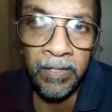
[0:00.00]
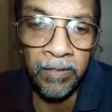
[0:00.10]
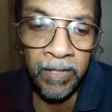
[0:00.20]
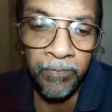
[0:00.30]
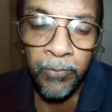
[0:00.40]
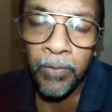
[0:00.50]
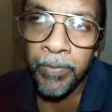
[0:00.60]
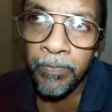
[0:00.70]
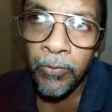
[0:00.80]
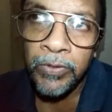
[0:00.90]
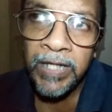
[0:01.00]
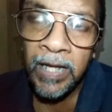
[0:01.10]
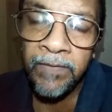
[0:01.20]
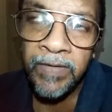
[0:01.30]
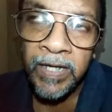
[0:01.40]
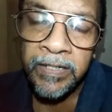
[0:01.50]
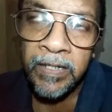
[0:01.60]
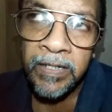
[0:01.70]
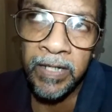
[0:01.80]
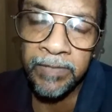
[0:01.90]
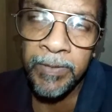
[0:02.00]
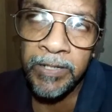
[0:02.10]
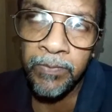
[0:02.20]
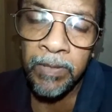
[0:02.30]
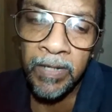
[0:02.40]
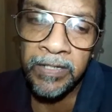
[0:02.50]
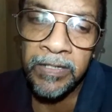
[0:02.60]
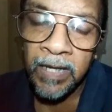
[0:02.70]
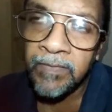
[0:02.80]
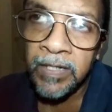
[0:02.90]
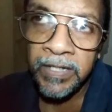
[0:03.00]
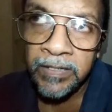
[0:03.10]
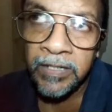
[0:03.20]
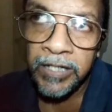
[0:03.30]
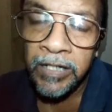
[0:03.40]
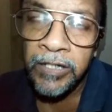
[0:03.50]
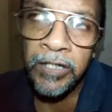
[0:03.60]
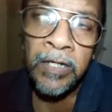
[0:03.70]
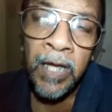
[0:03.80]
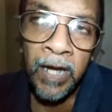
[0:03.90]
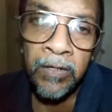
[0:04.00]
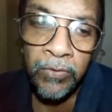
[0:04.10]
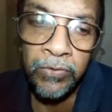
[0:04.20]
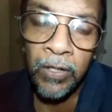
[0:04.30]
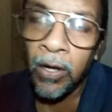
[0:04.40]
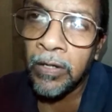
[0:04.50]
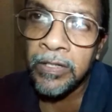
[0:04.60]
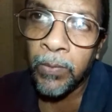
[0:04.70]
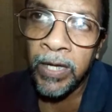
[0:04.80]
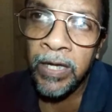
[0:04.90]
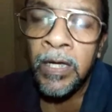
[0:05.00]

The proposed elevated expressway must have an interchange and also along the way